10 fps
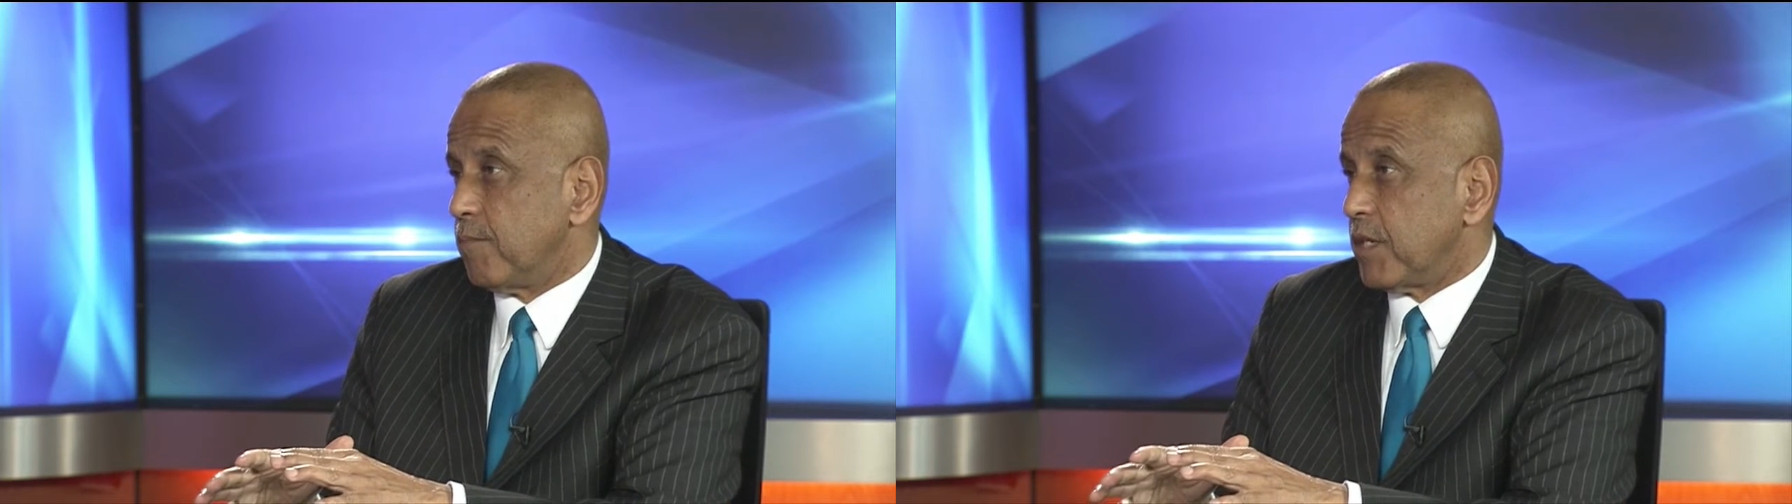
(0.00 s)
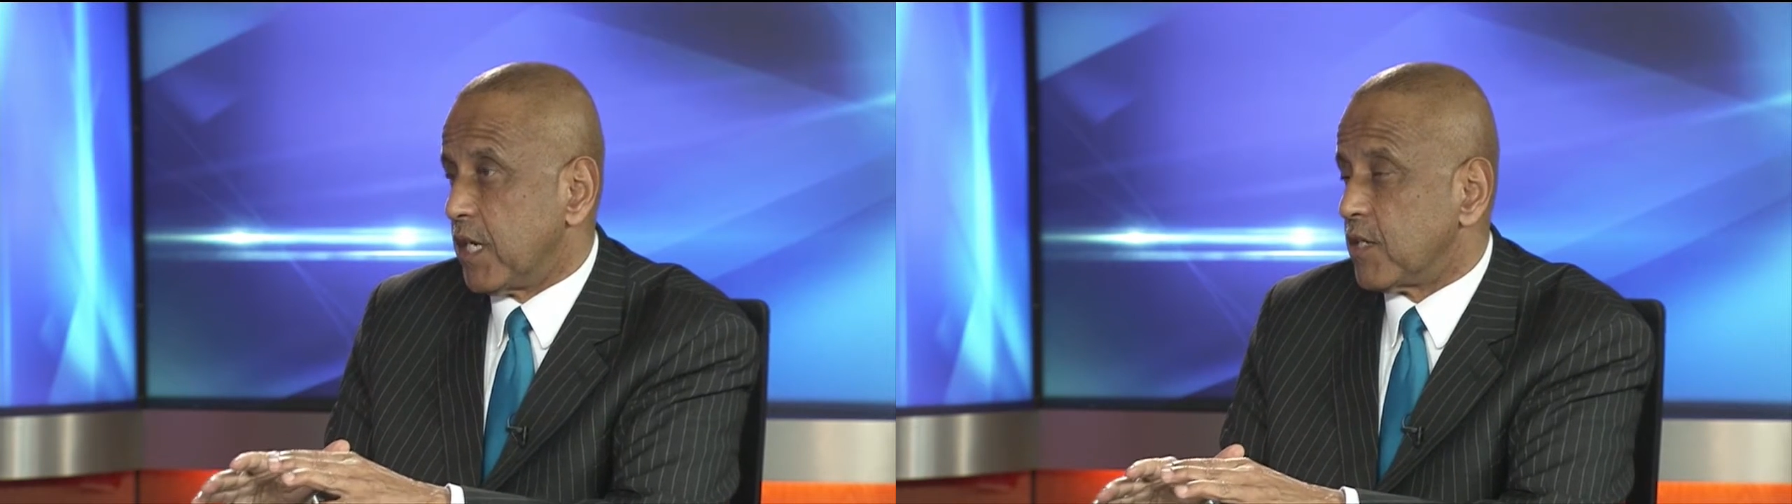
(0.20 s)

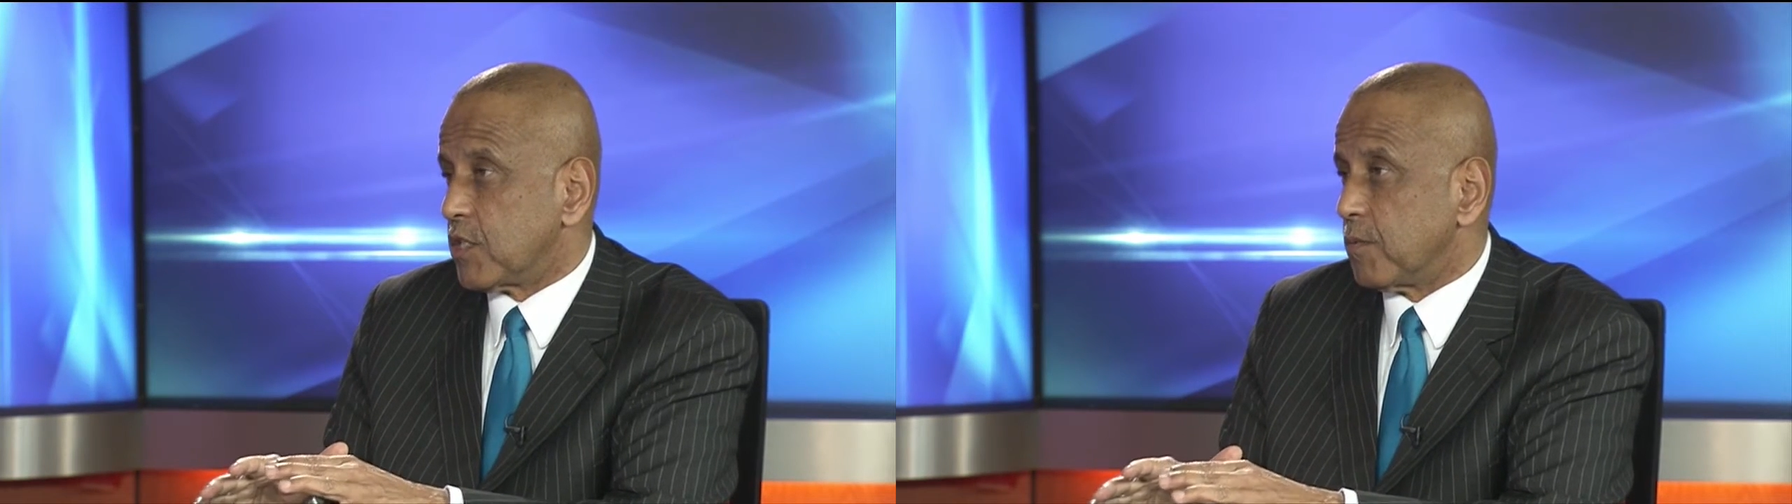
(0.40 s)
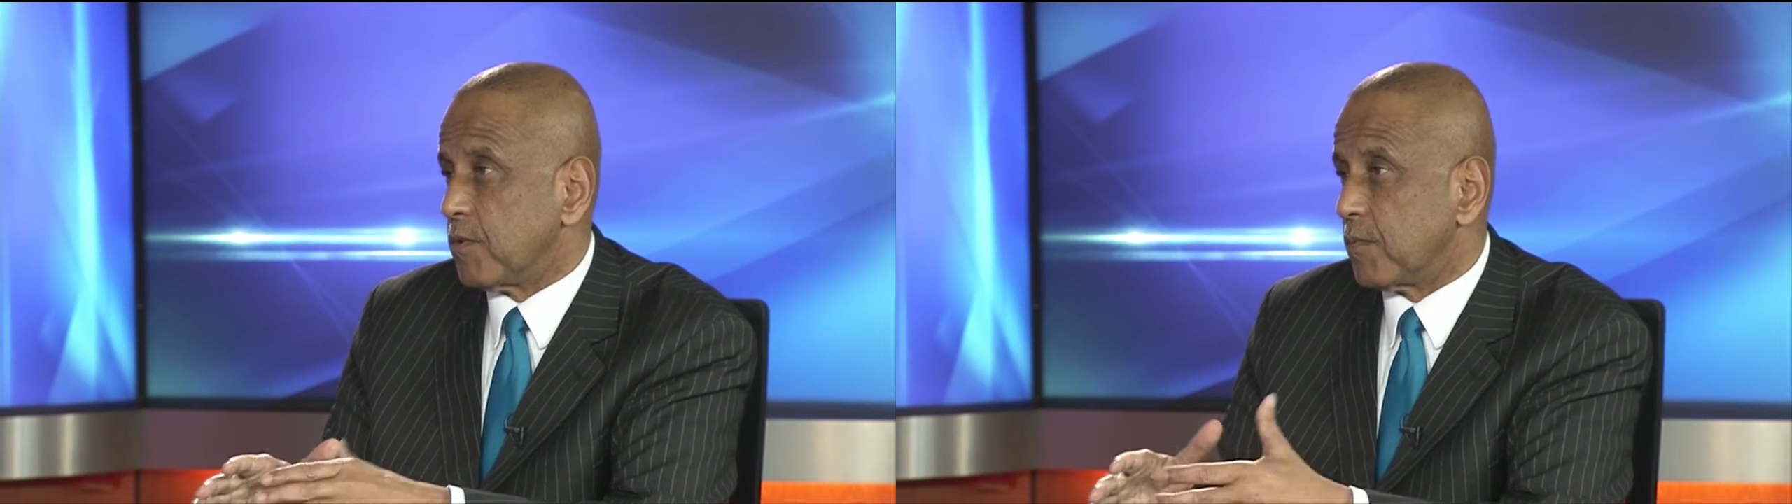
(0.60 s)
begin
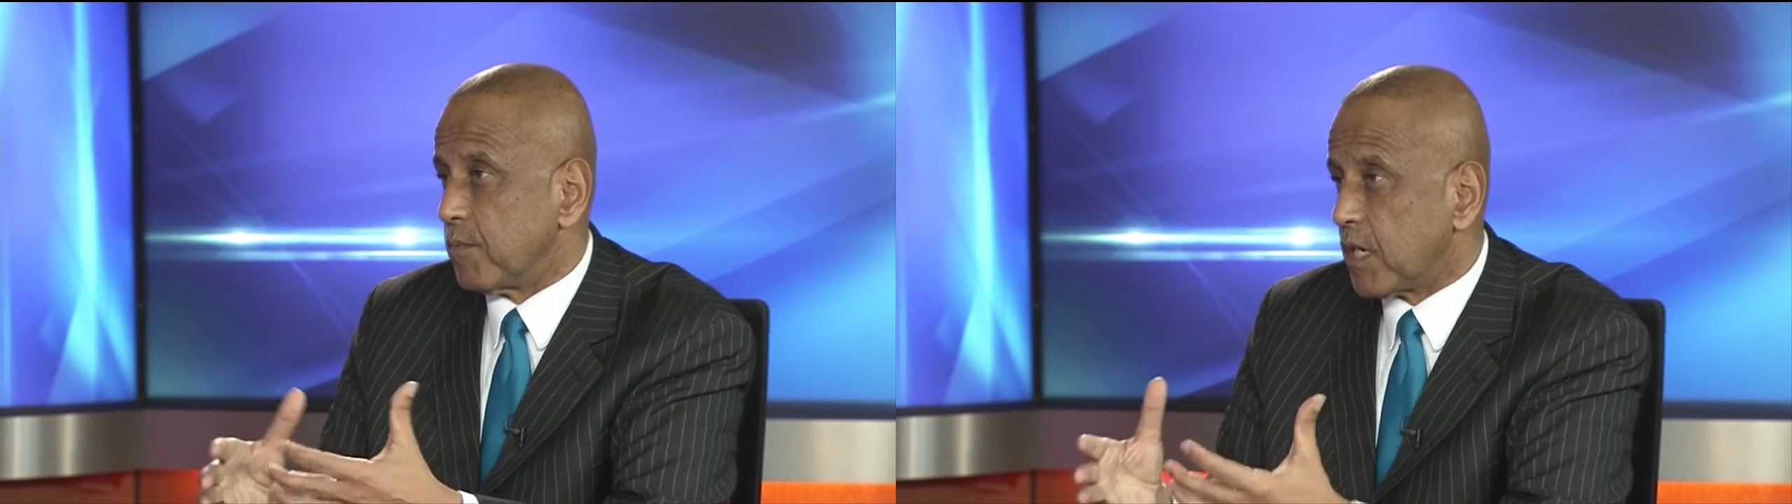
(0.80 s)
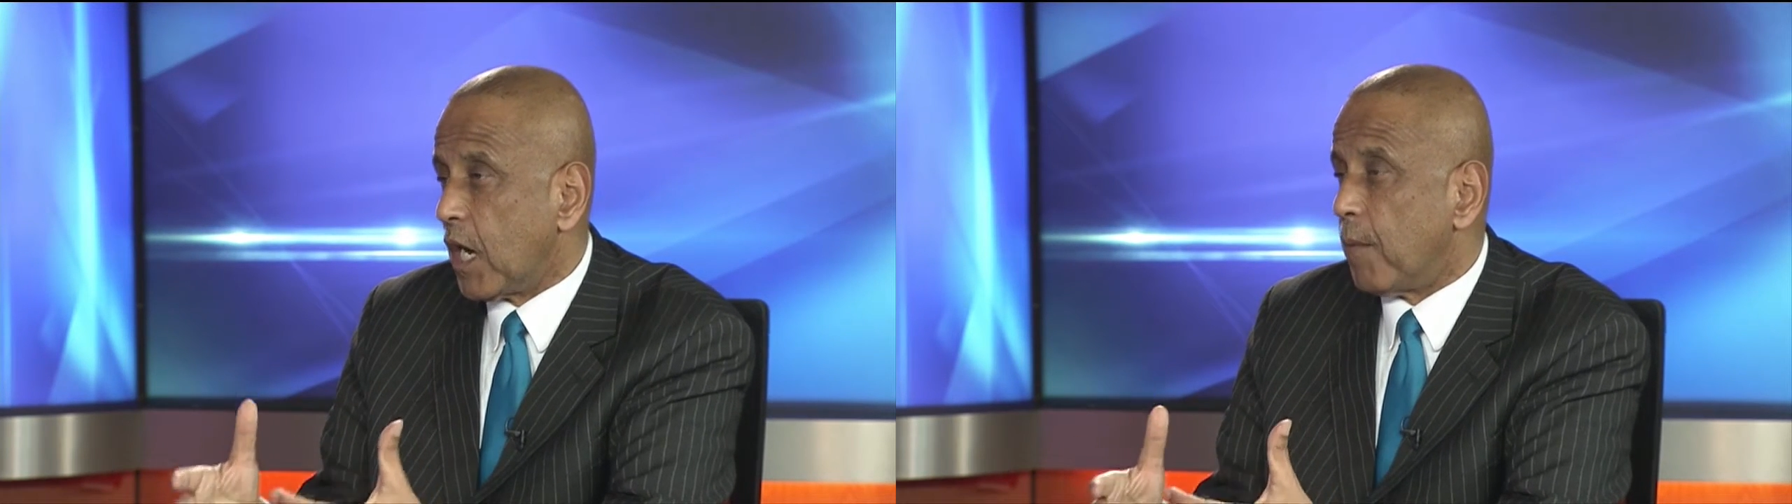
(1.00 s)
to
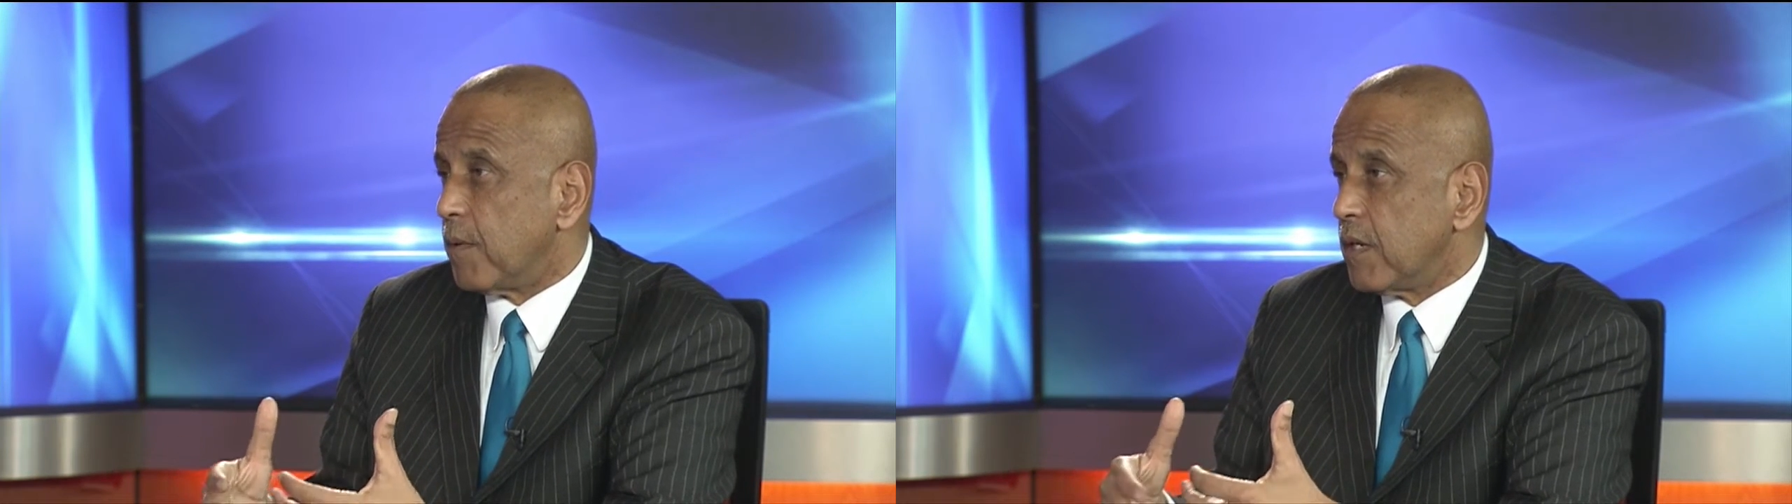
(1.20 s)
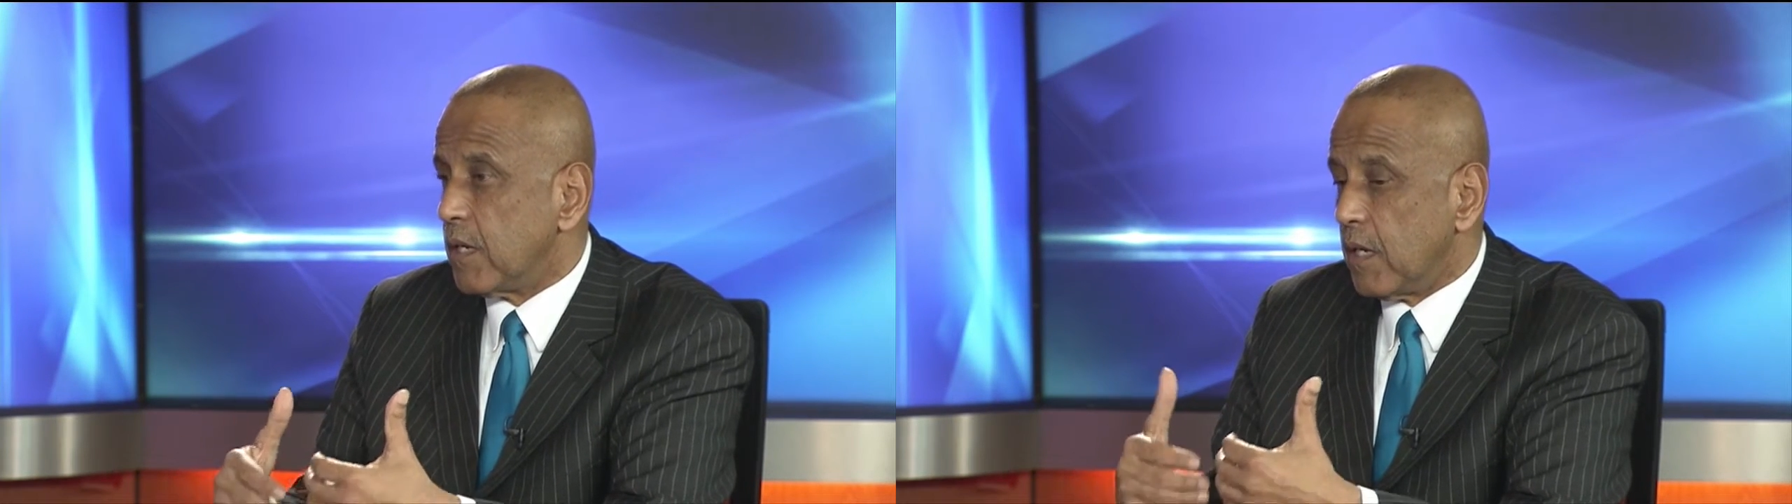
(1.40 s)
become